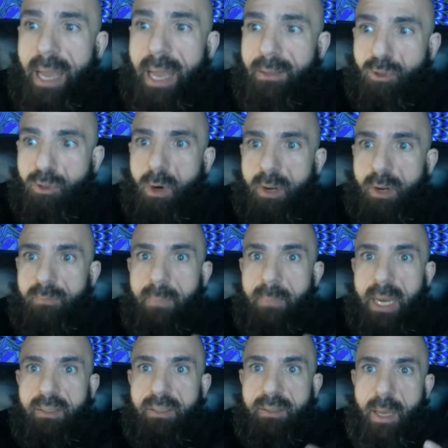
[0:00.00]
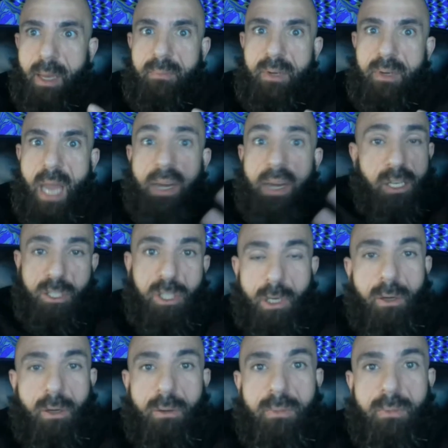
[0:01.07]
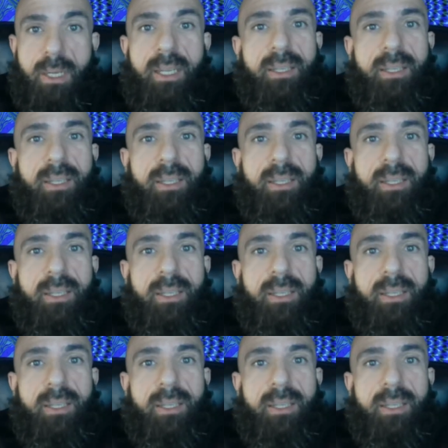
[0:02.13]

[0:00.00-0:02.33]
that sort of makes them not a show.